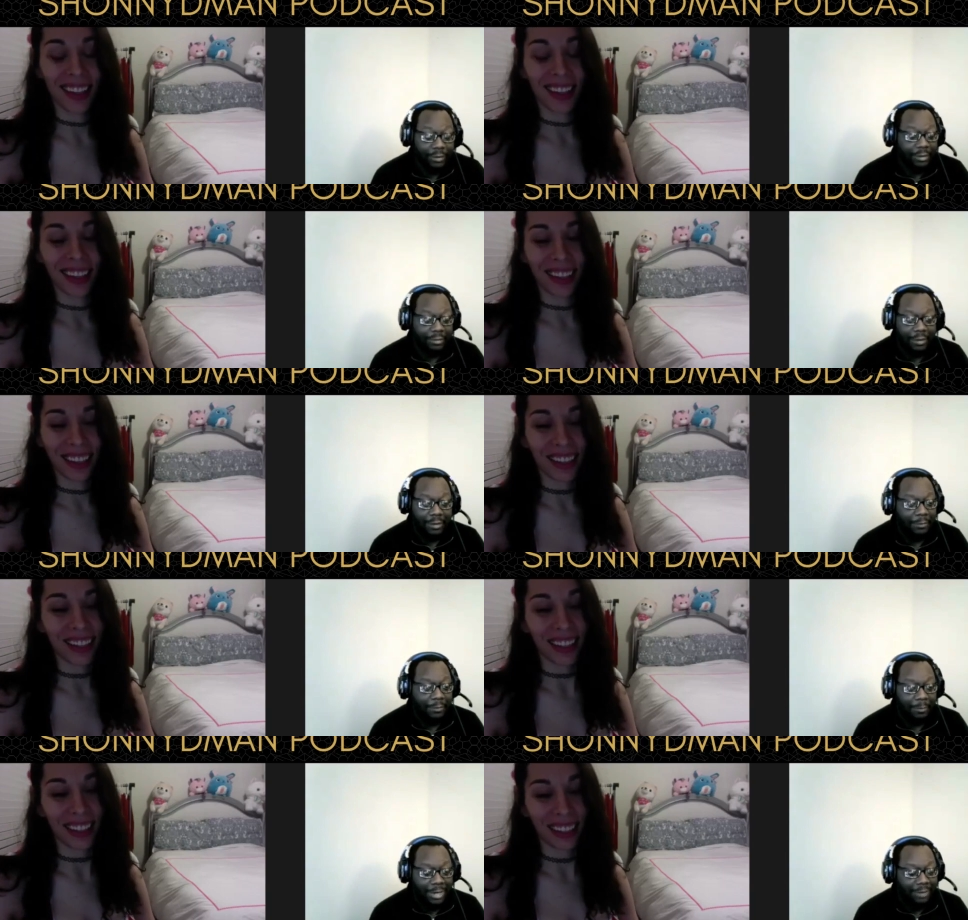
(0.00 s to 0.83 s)
Speaker 1: every,
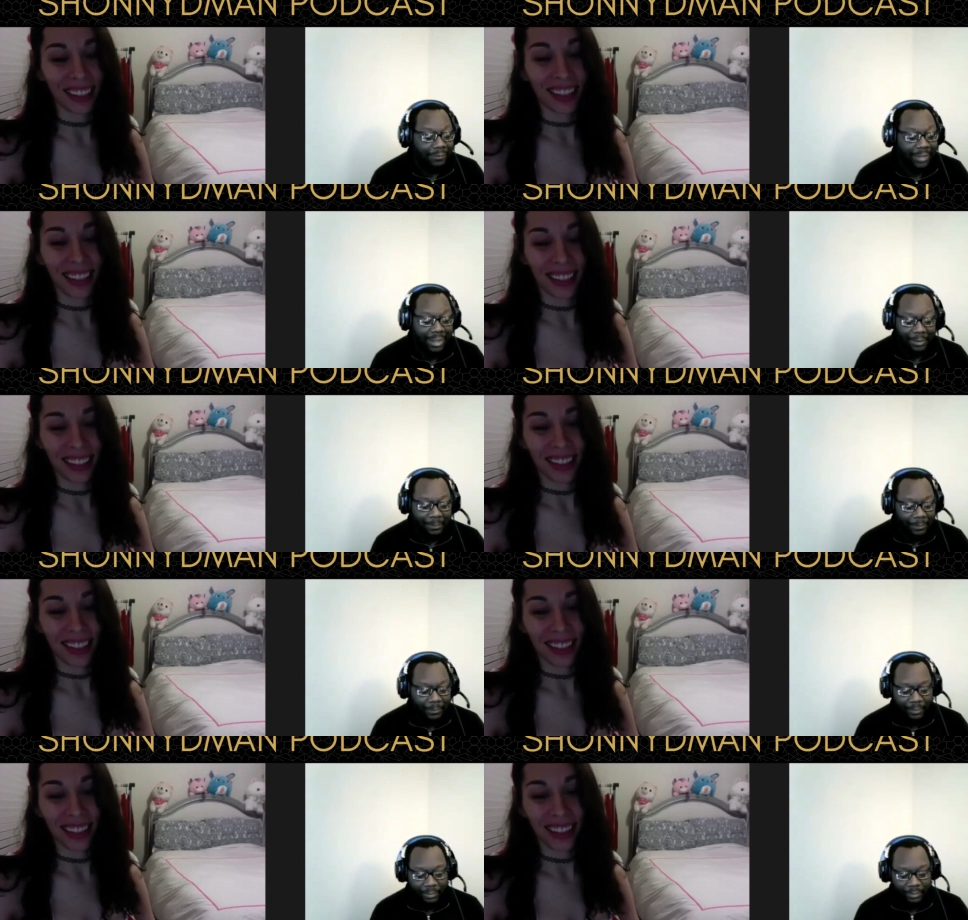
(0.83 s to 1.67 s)
every bit of that.
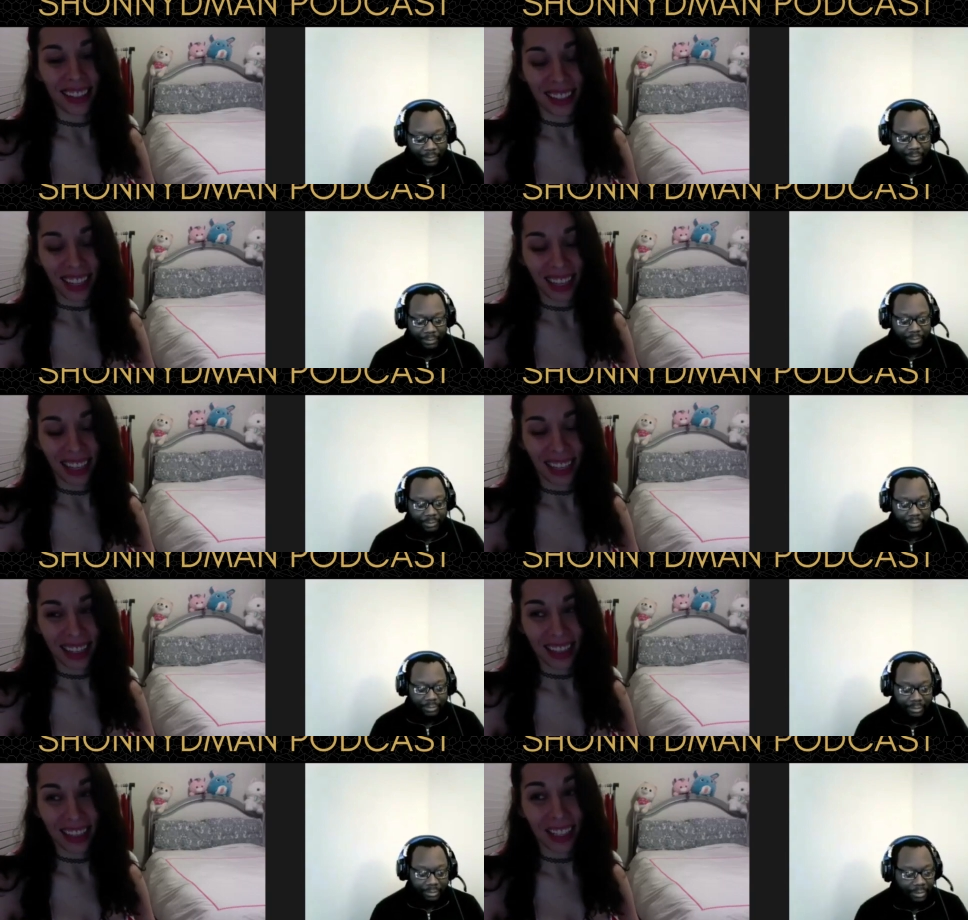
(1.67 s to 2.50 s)
Speaker 2: Yeah,
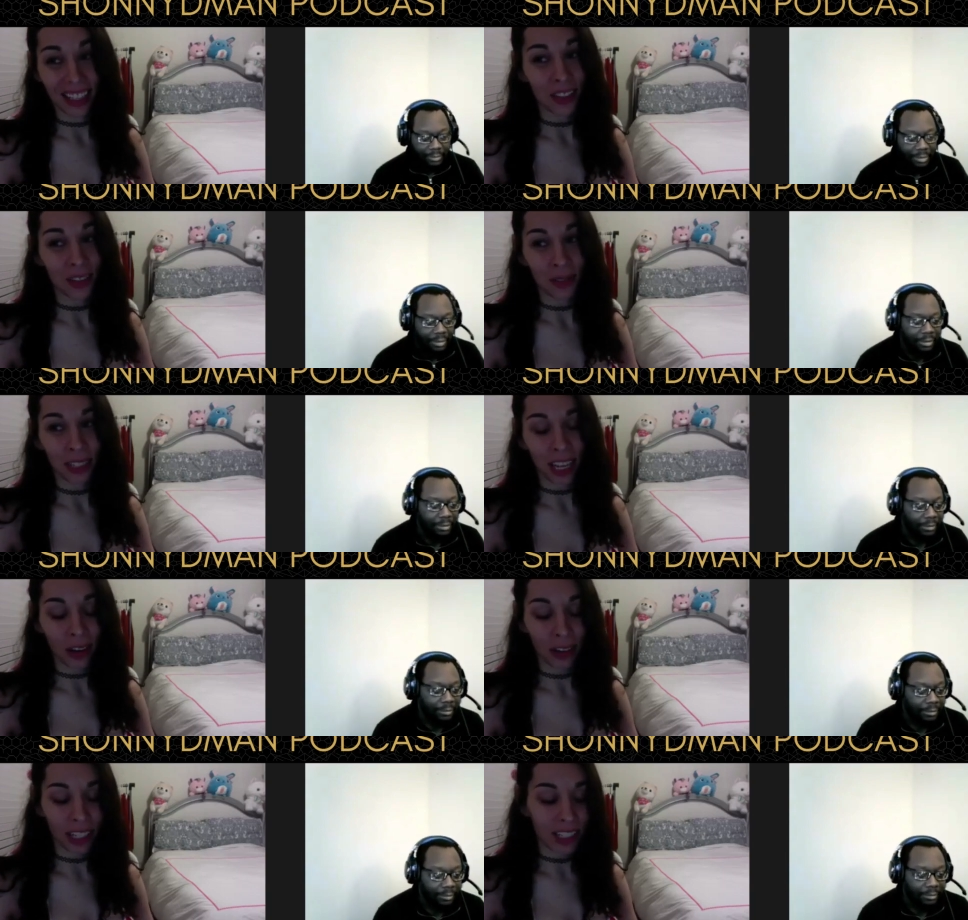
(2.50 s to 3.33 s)
that's normally
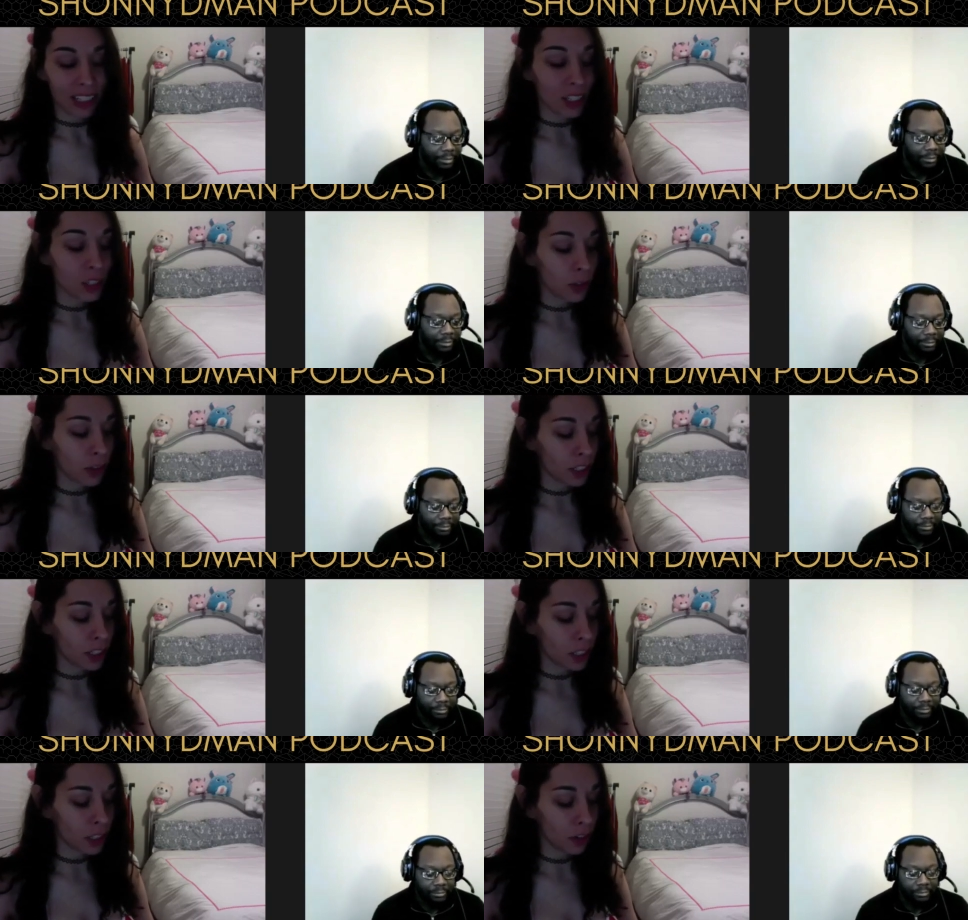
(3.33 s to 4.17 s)
how it is. Did you ever,
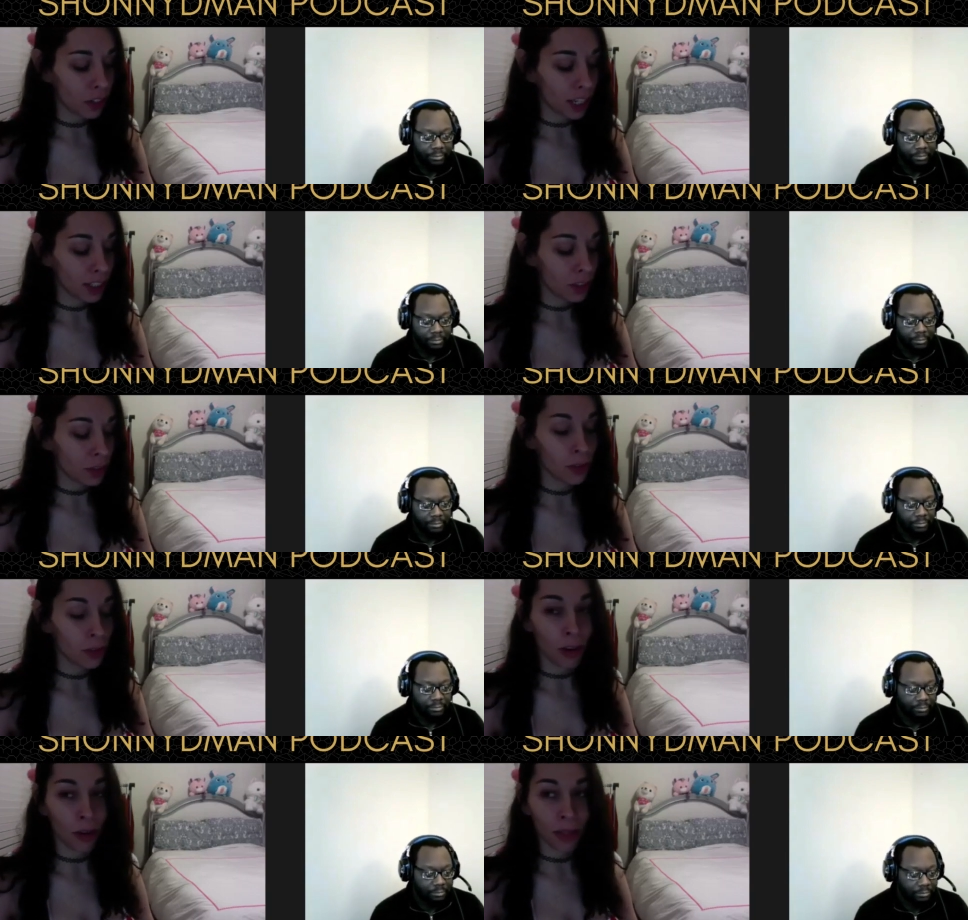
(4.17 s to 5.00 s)
did you ever get into
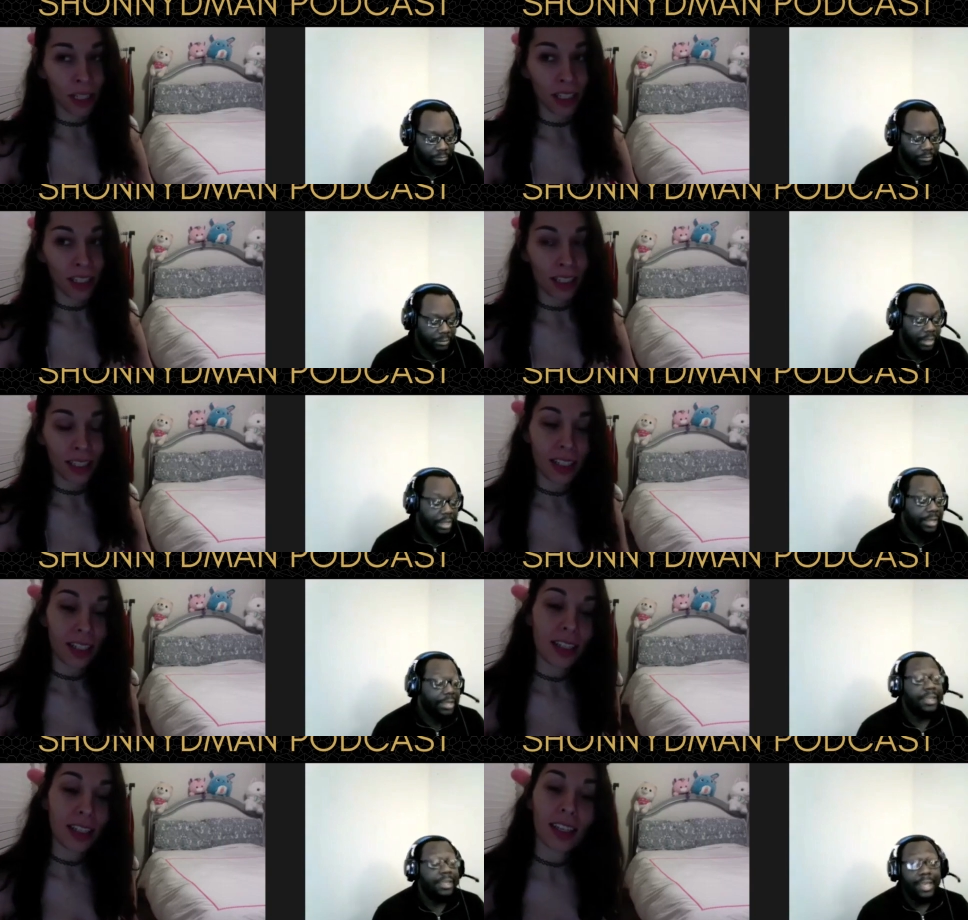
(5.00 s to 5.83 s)
Toonami?
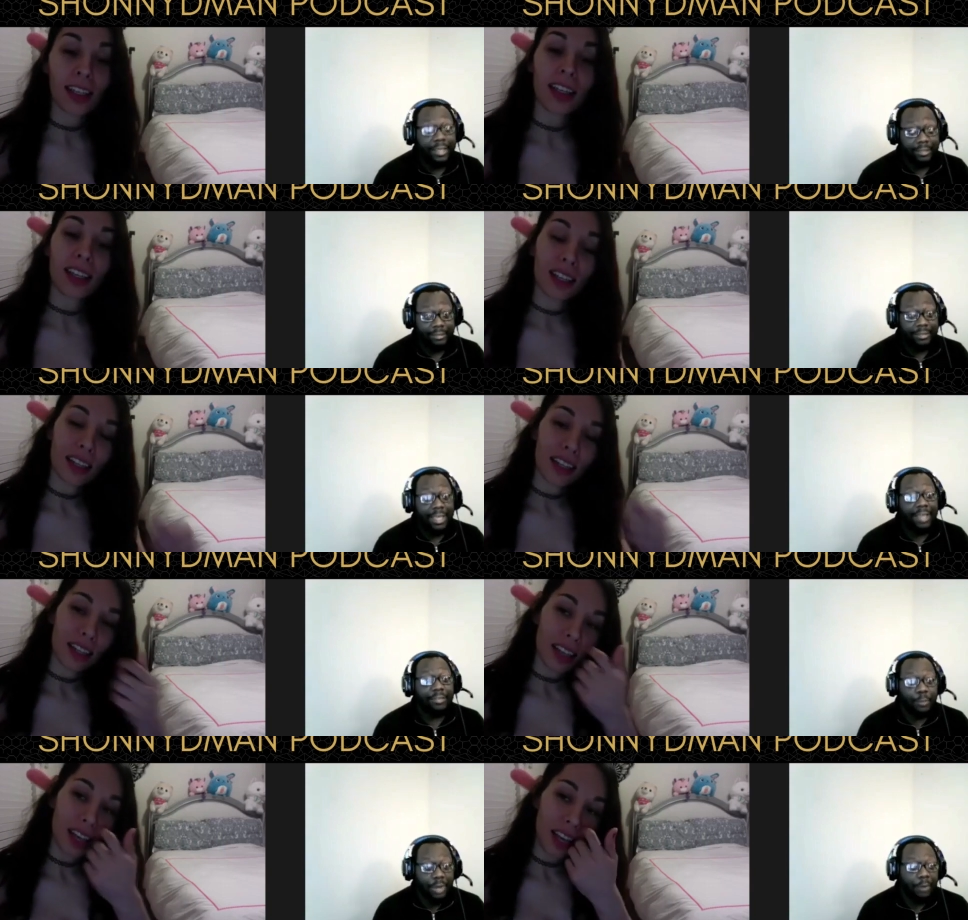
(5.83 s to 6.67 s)
Speaker 1: Yes,
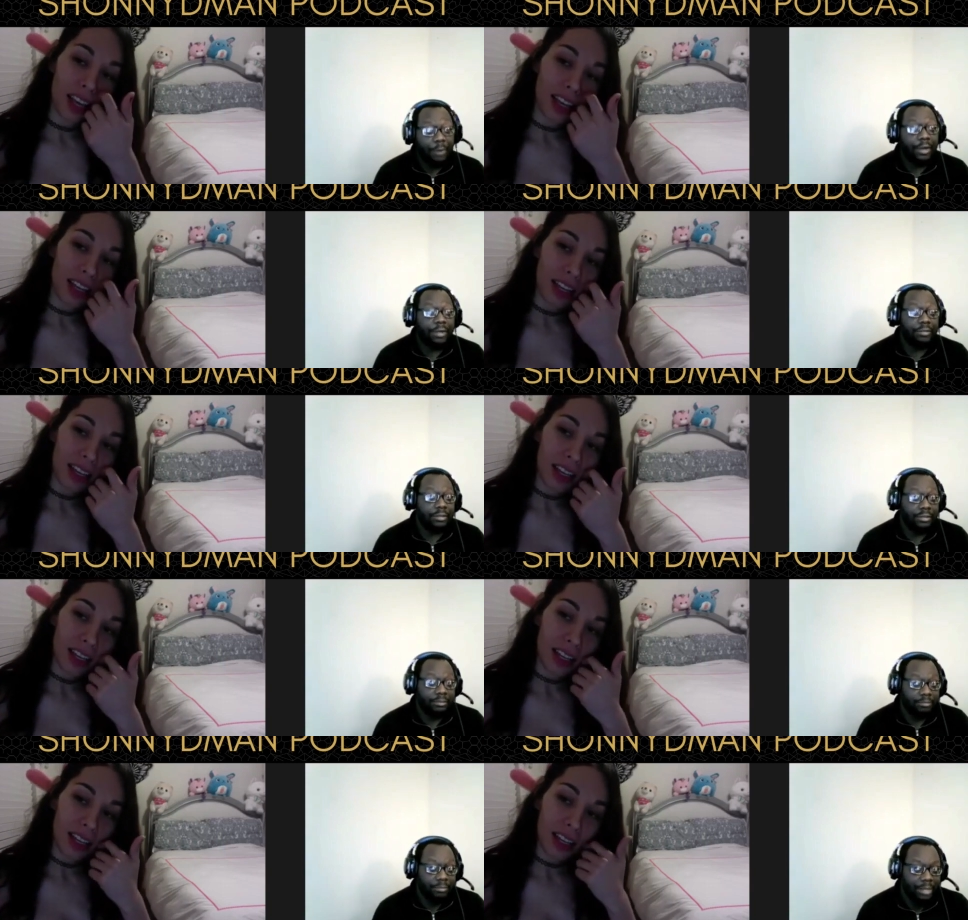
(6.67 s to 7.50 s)
that's where I watched
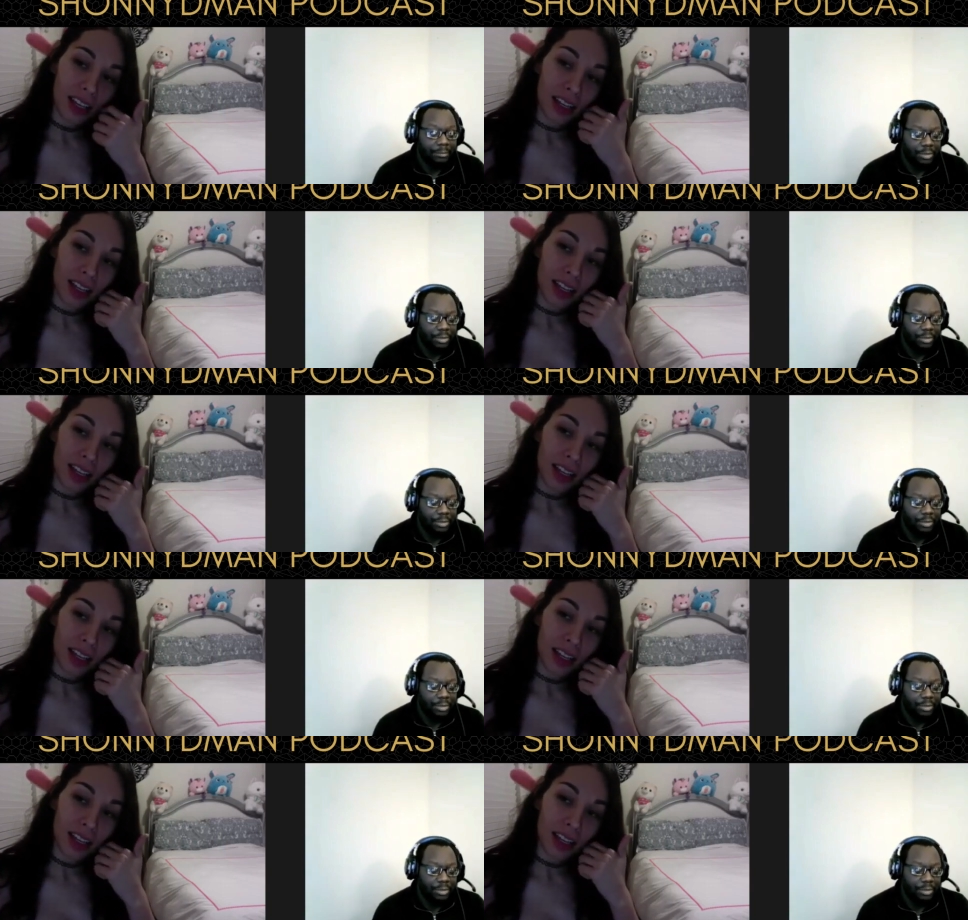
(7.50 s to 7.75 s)
a, a